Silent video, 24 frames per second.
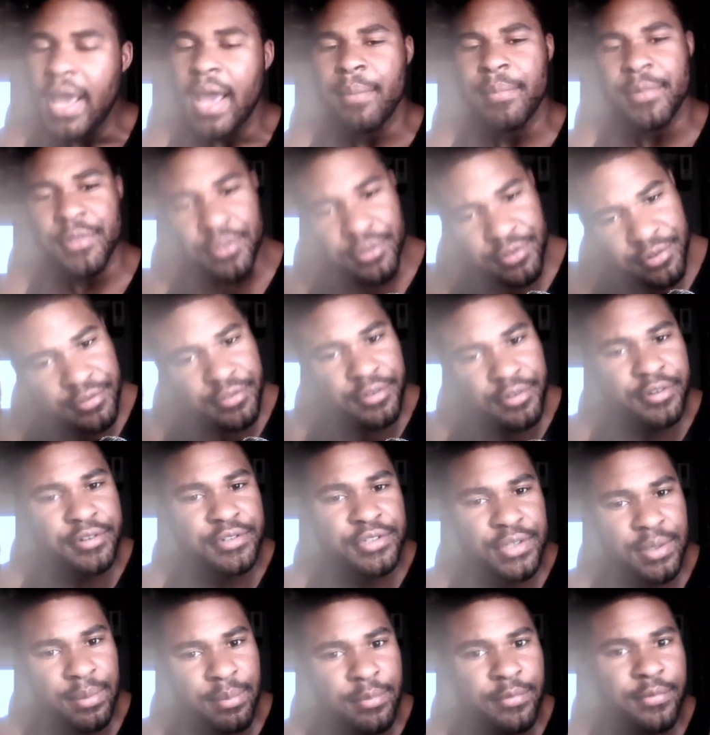I mean, there there are
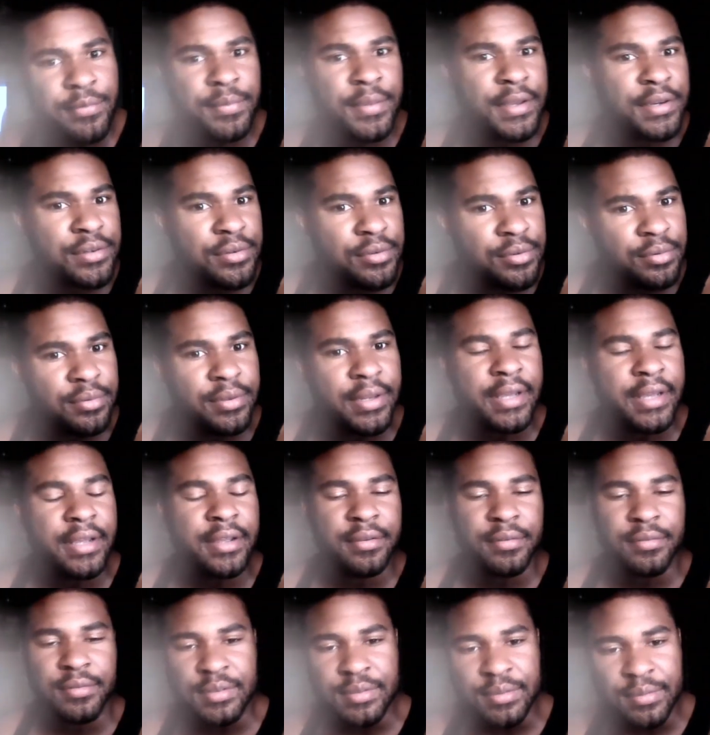some of them they do like
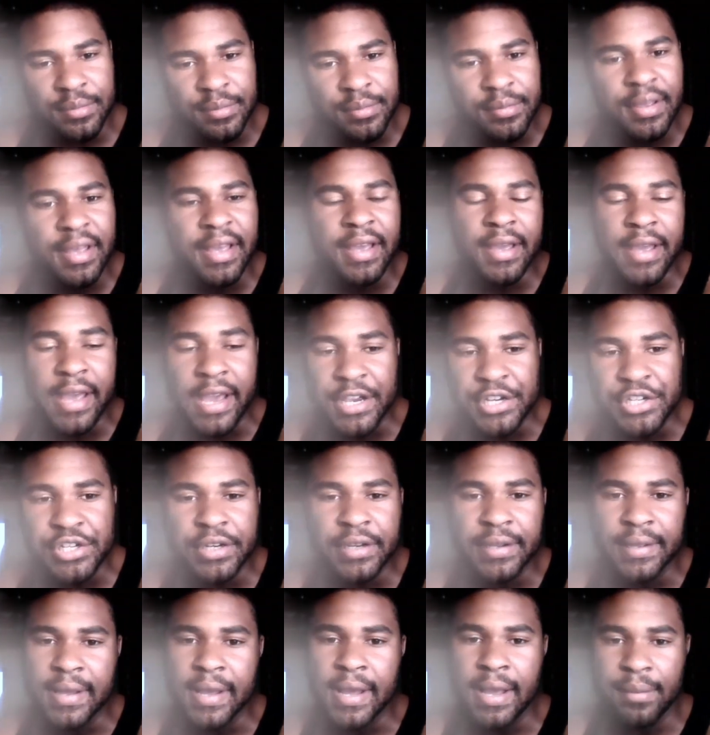
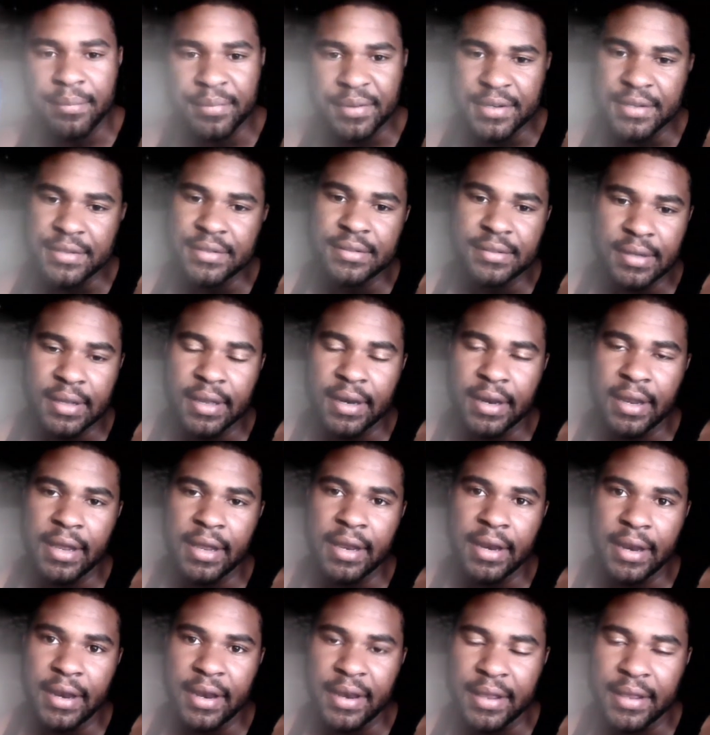action comedies, and,
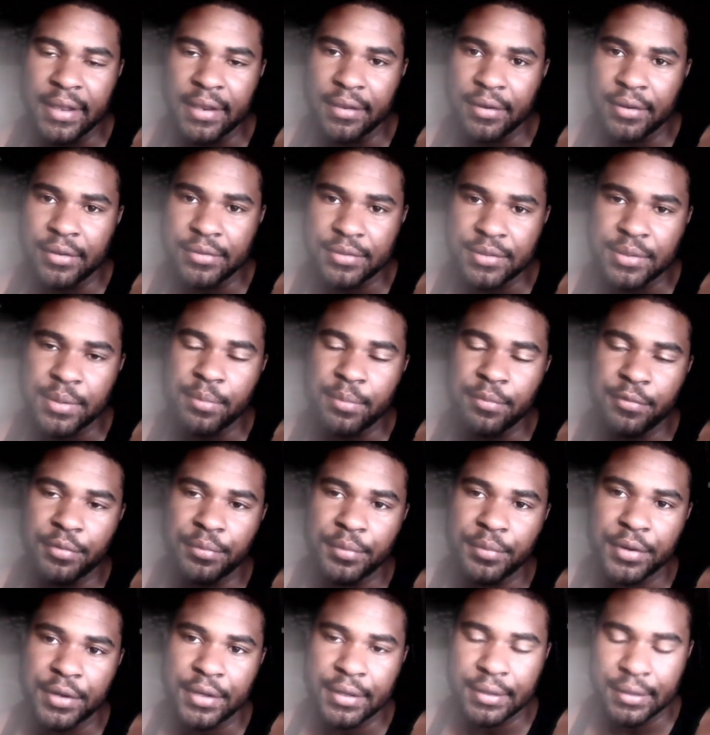and you know some of
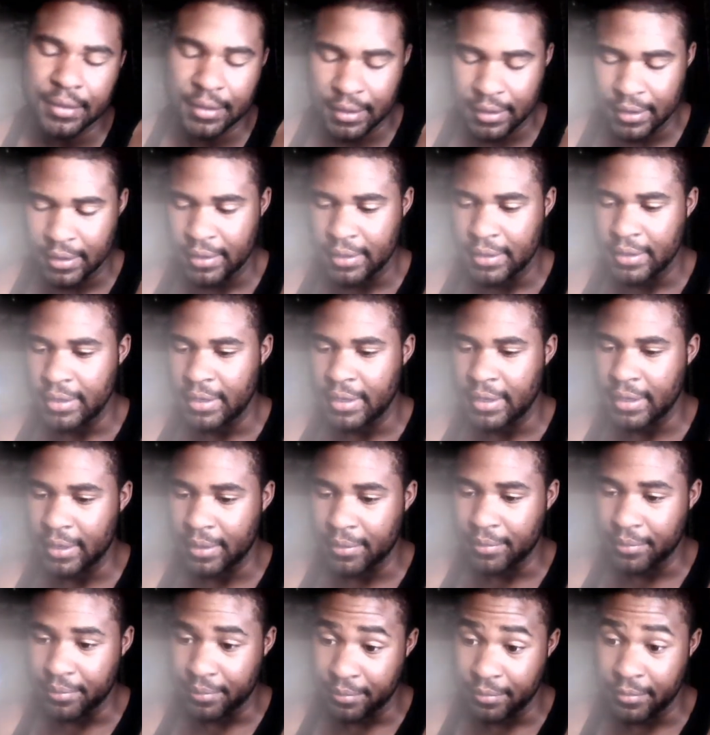them are good.
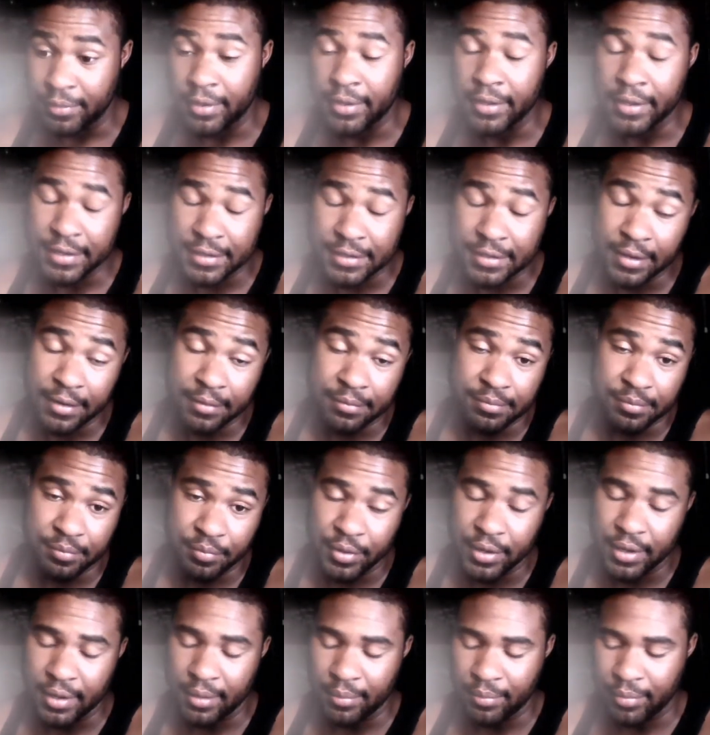Uh, well, actually, they're
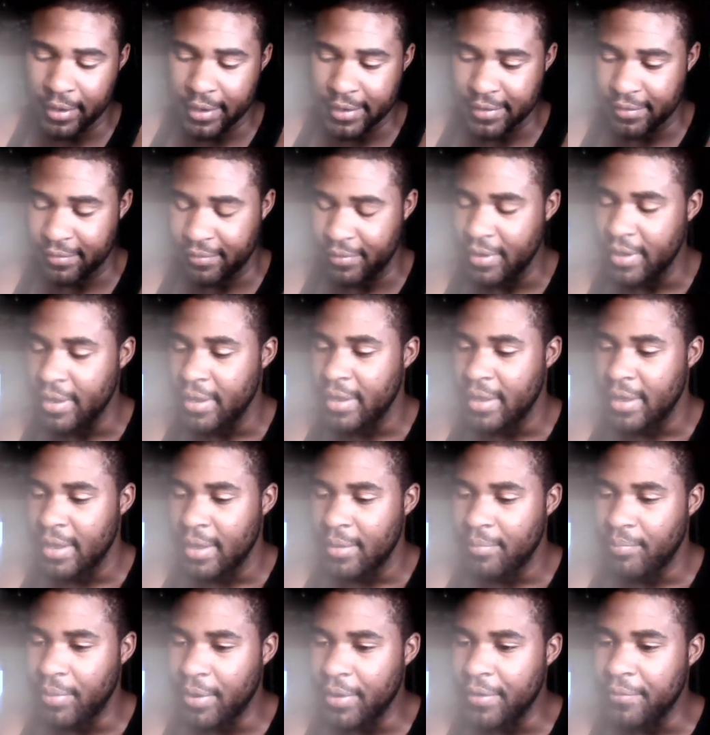pretty impressive.
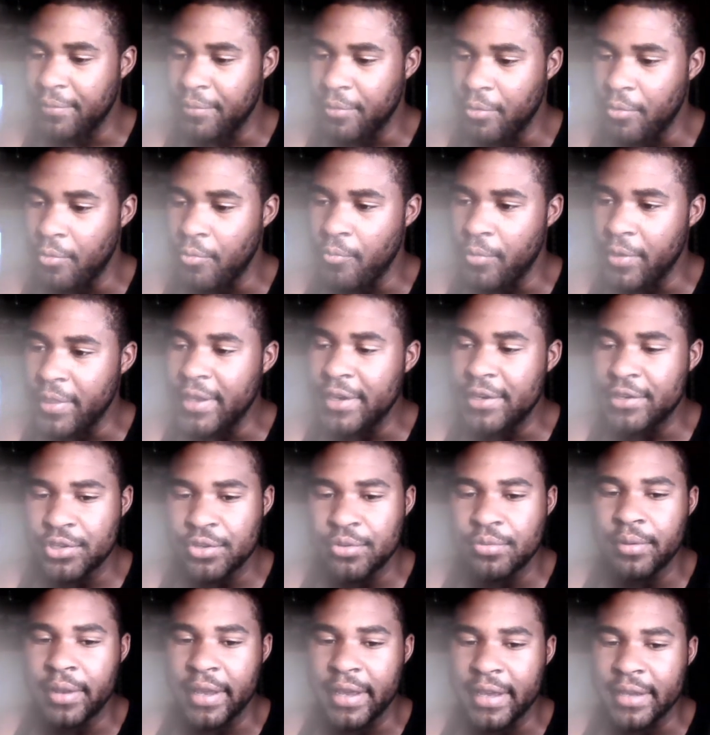But when they
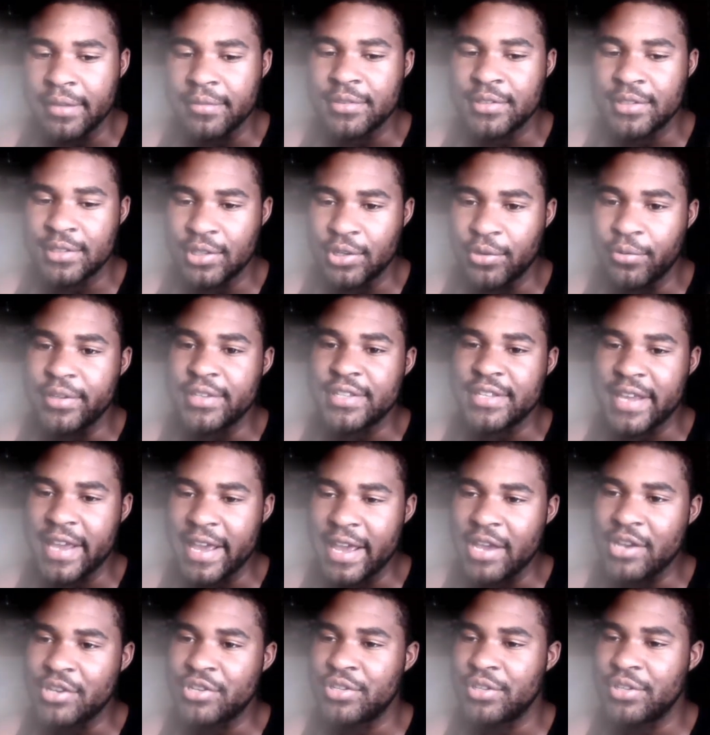do like serious
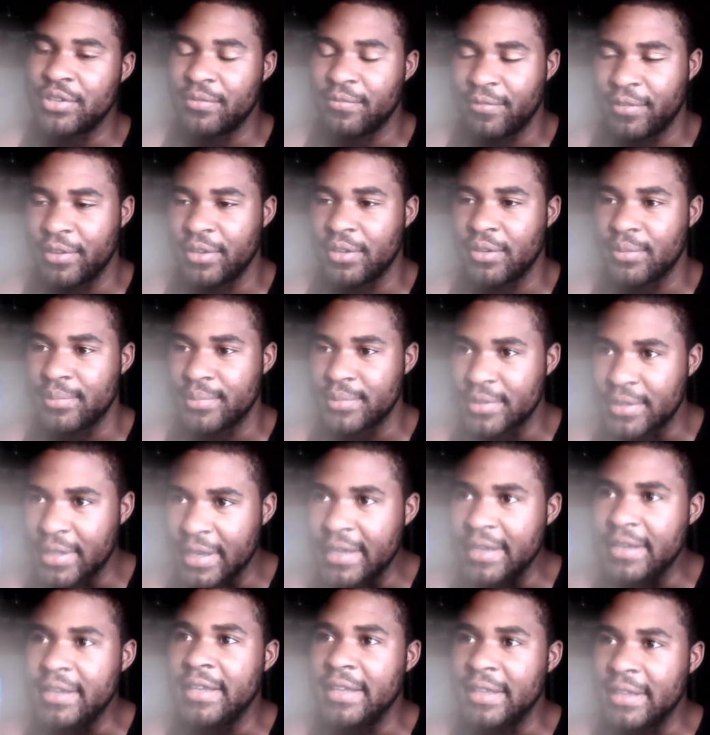action films,
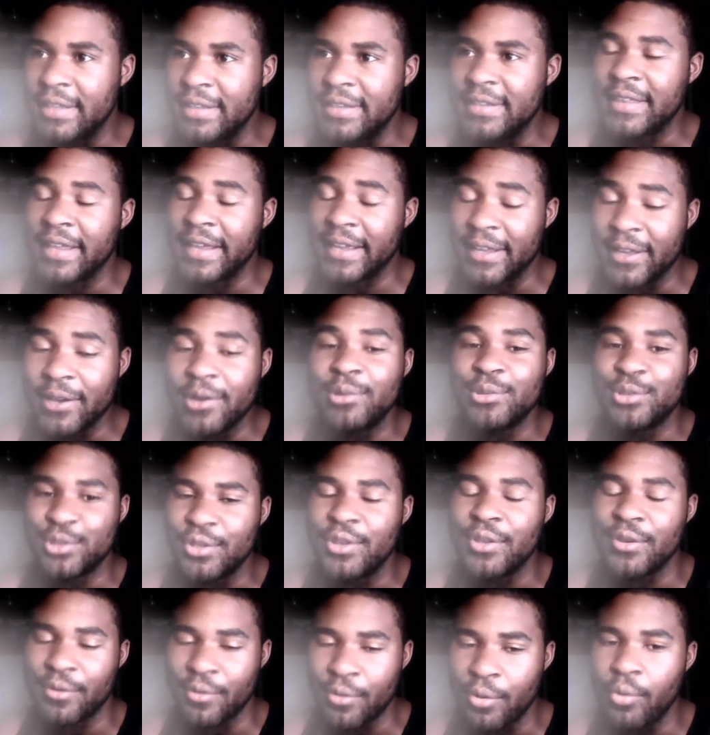they they go
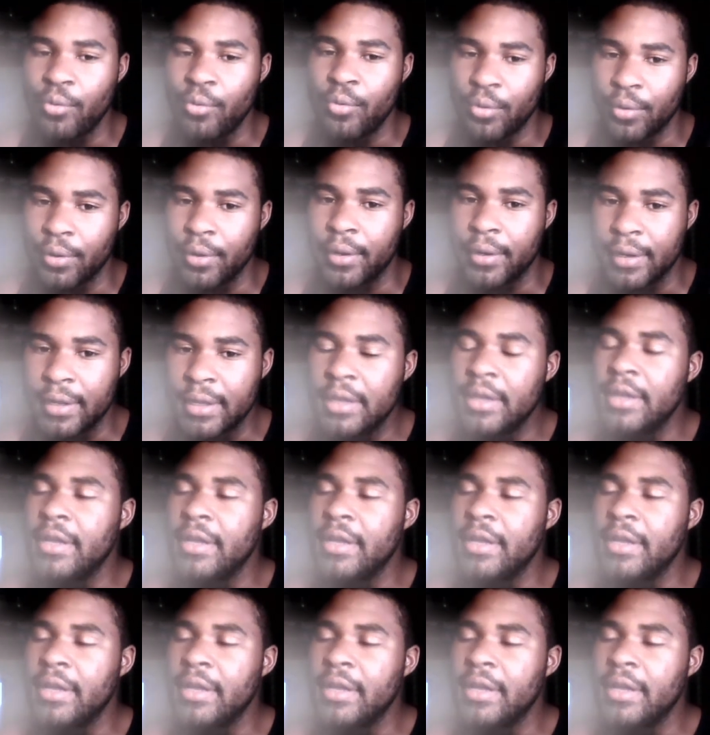to the core